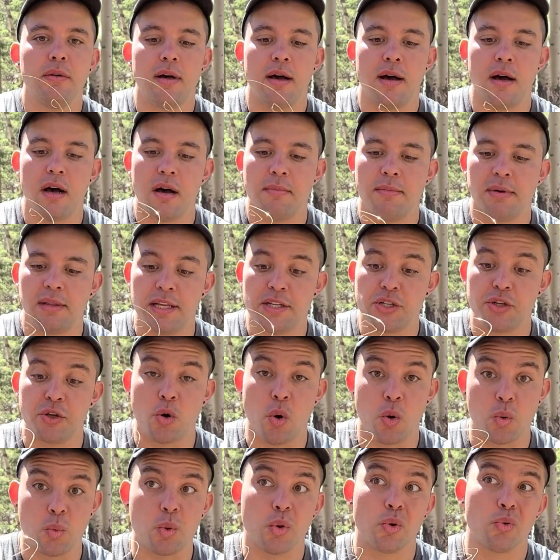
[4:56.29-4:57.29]
Unless you're
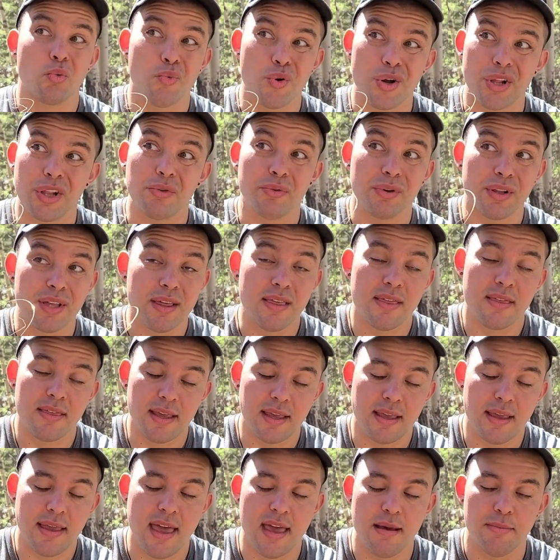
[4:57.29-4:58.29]
going with a really, really
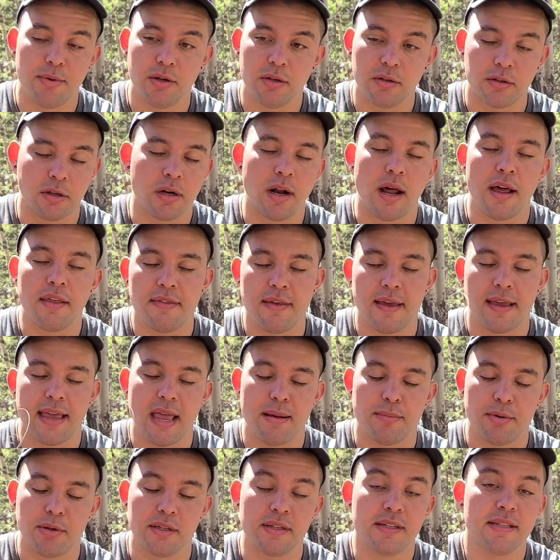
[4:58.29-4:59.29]
thick cable, or not thick
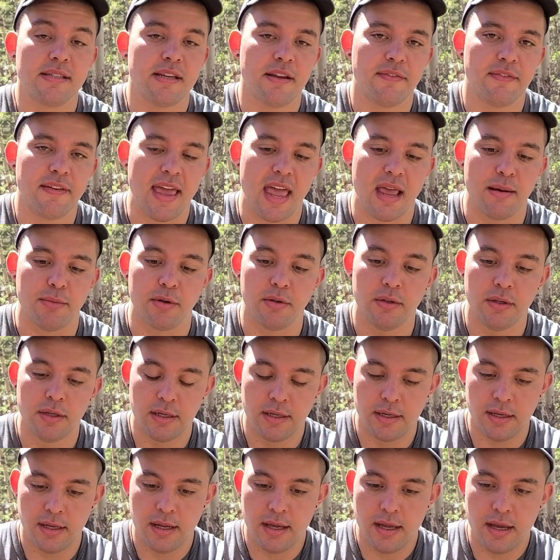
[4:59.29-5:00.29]
cable, a stiff cable,
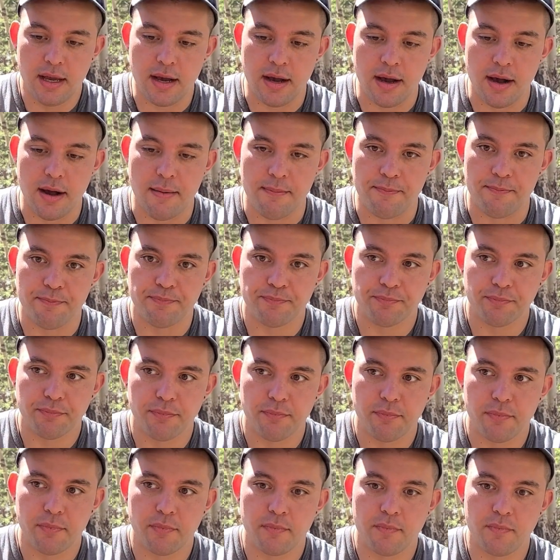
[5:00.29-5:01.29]

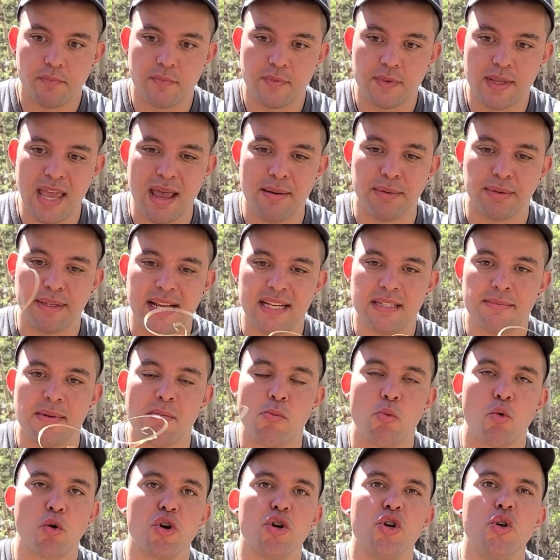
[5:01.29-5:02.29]
Cable tends to be
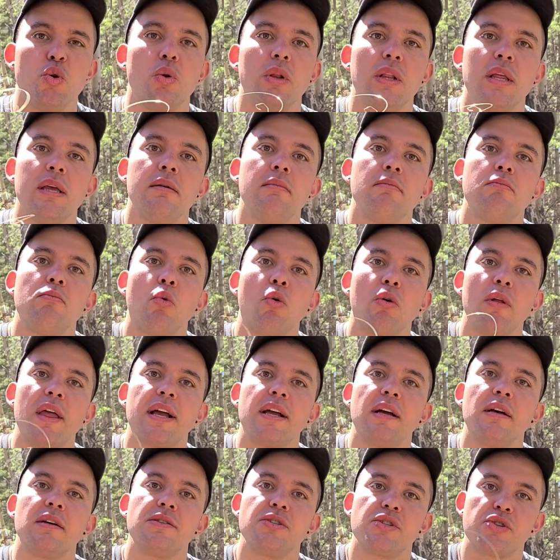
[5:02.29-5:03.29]
more noodly, more like
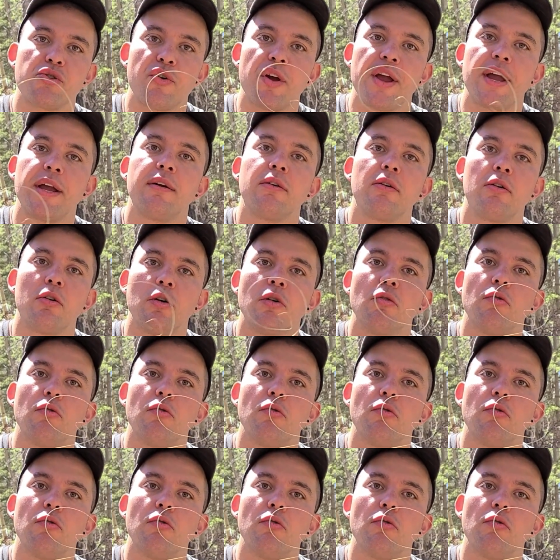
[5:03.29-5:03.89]
a string or a